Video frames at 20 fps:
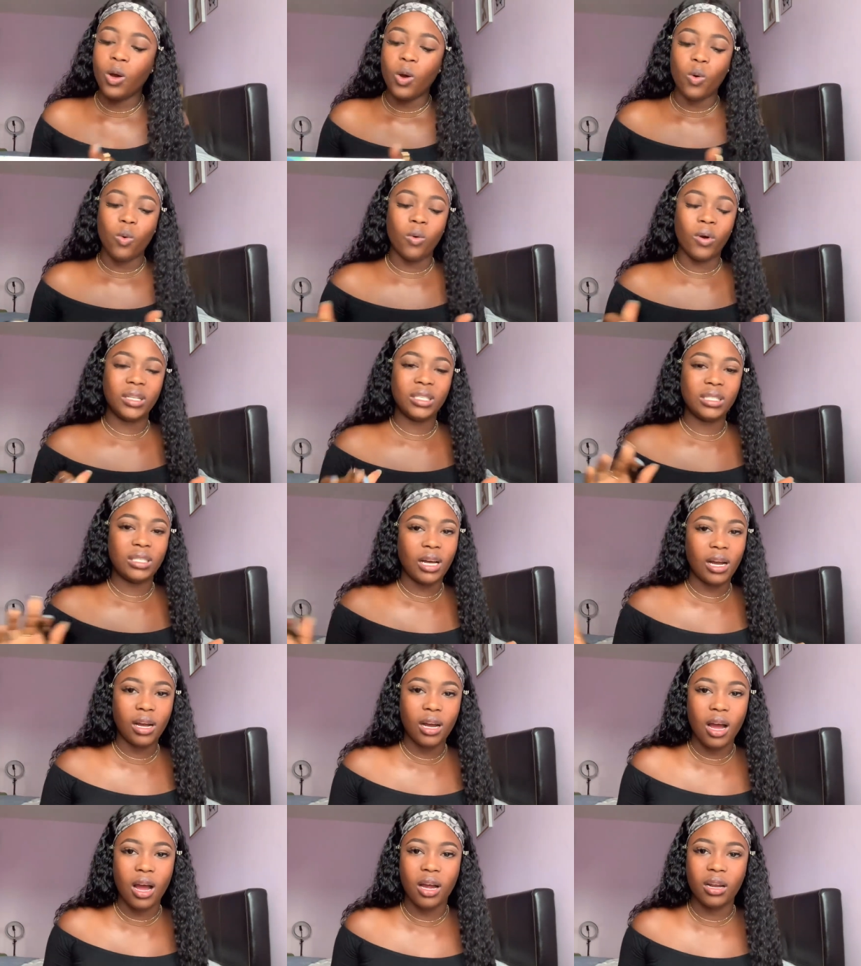Once that
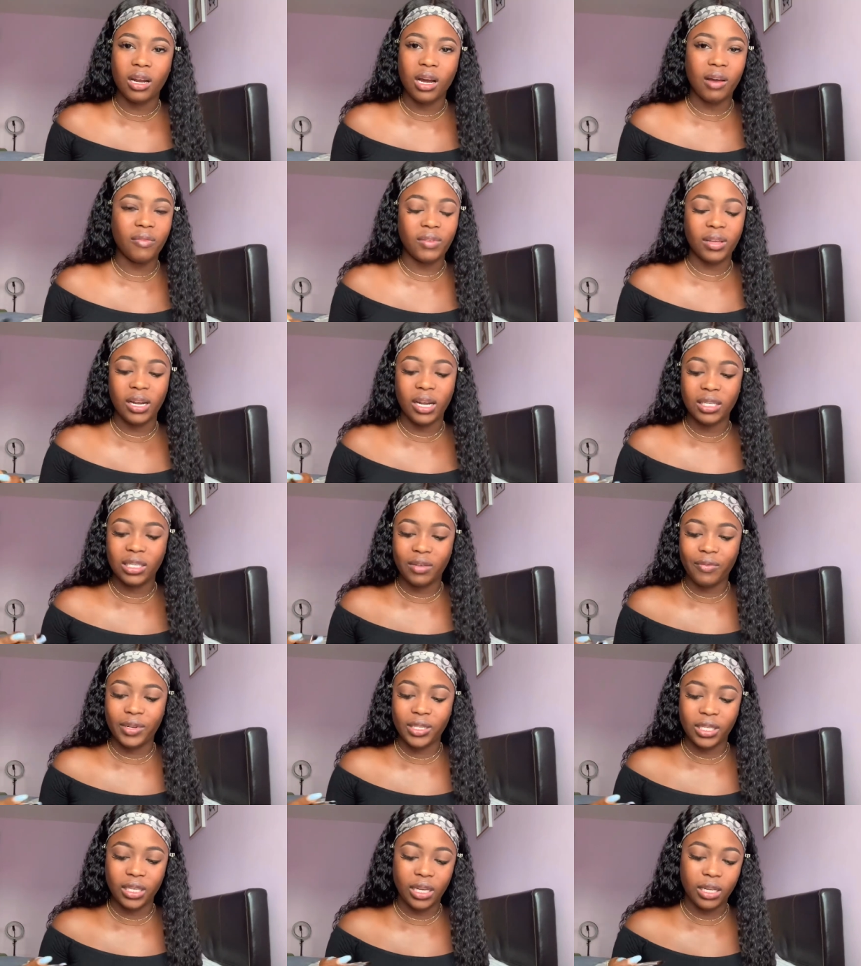gone, after that
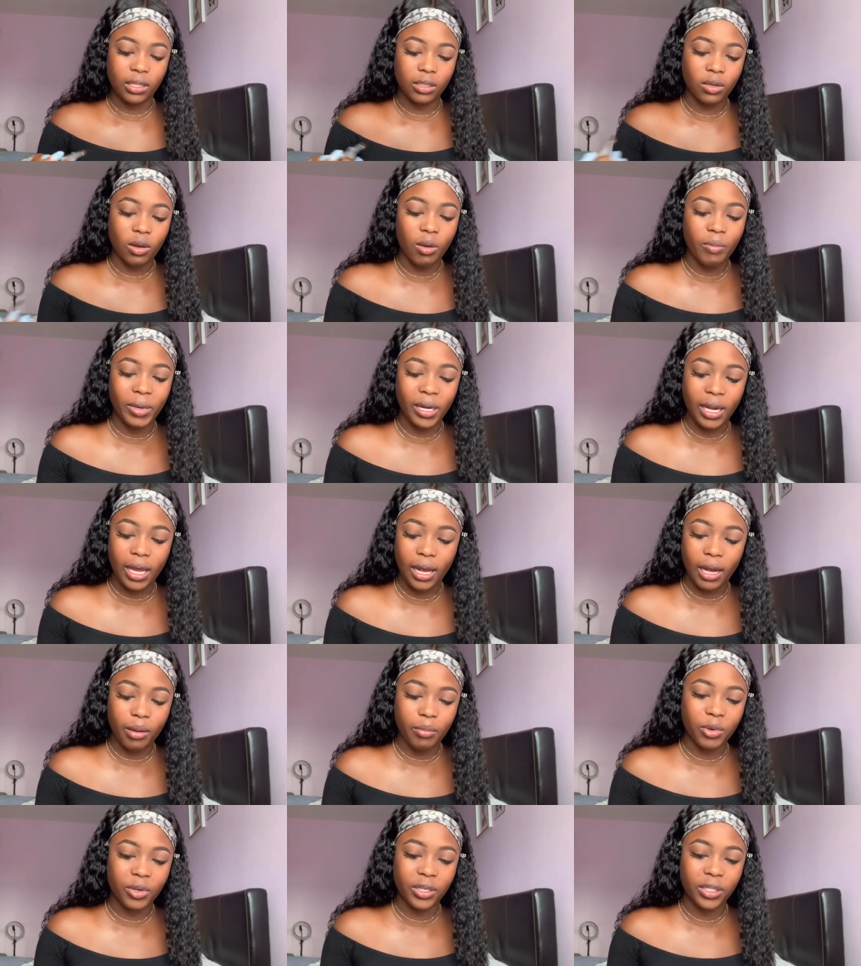everything else coming like a
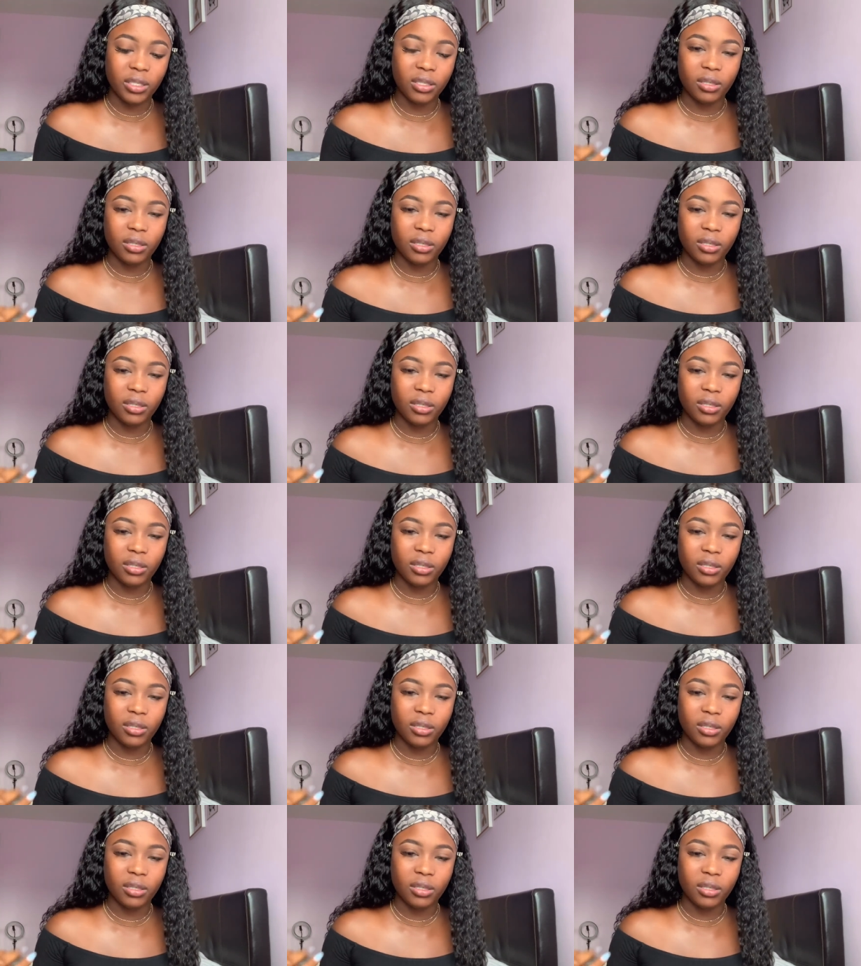breeze.